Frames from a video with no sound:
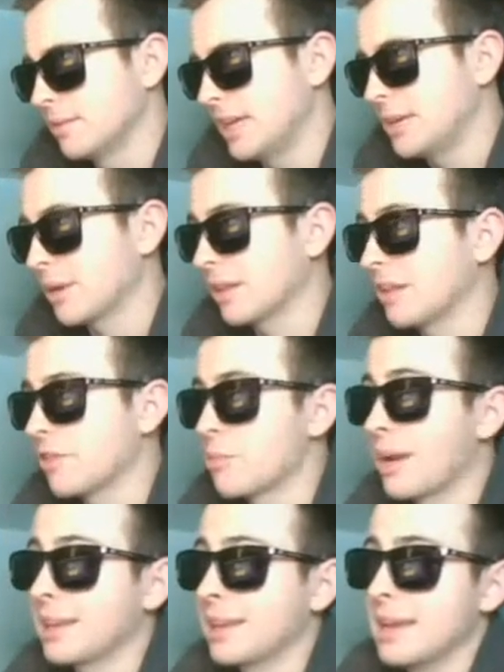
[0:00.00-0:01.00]
Anyone got a link for the
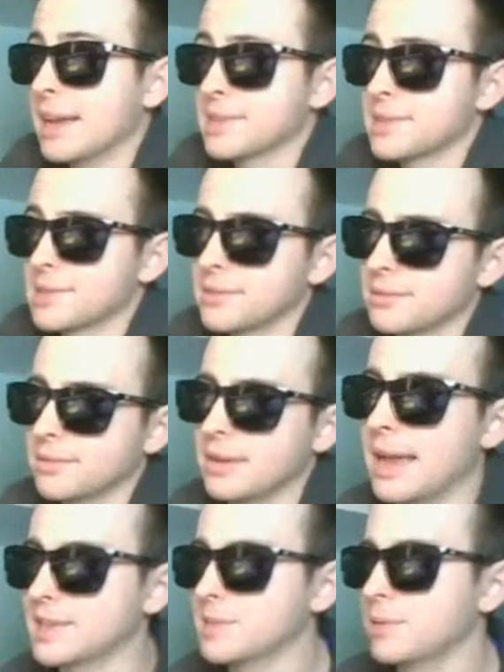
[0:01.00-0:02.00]
bracket? Yes!
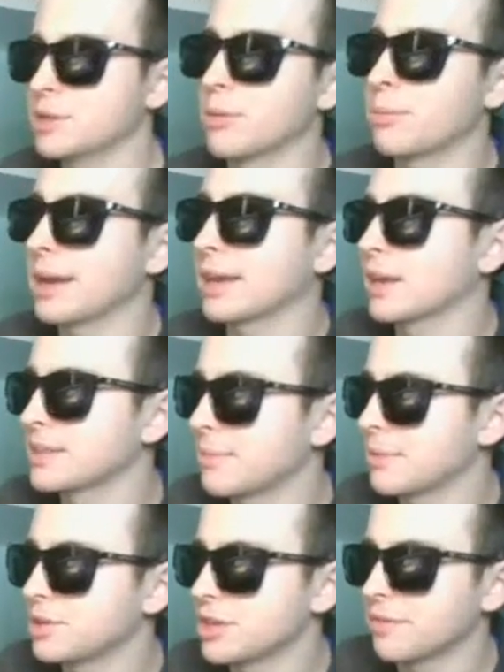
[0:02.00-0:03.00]
Exclamation point bracket. I'll type
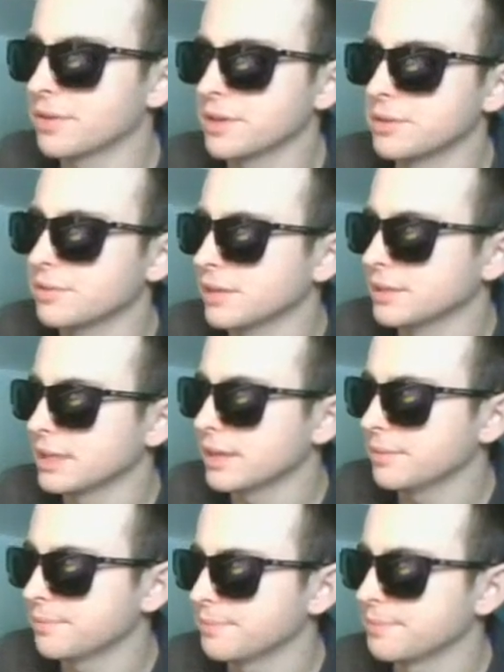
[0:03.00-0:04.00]
it in chat for you if y'all need it.